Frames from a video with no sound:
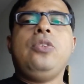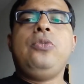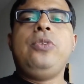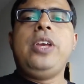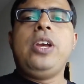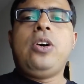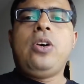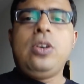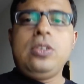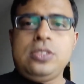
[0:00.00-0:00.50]

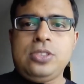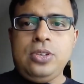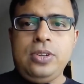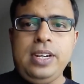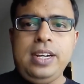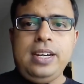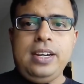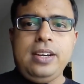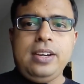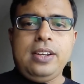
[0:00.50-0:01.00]
We
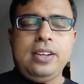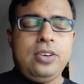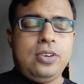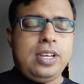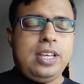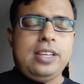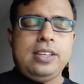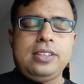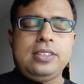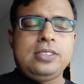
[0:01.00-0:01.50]
also,
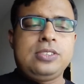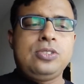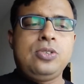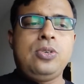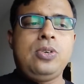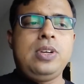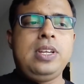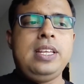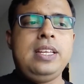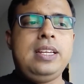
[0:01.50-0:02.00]
okay,
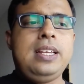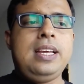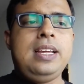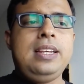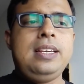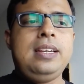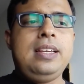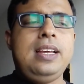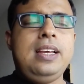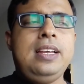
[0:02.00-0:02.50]
so
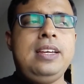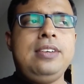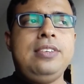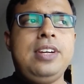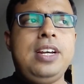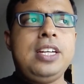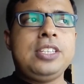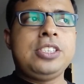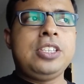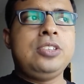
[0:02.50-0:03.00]
in
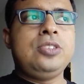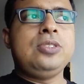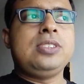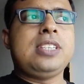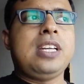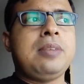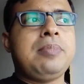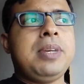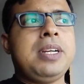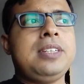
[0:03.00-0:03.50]
relation to
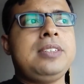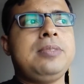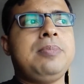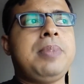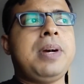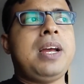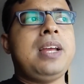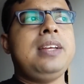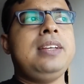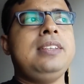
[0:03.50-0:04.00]
segment
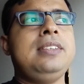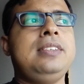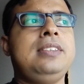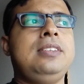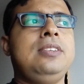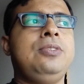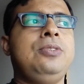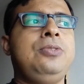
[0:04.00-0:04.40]
buying,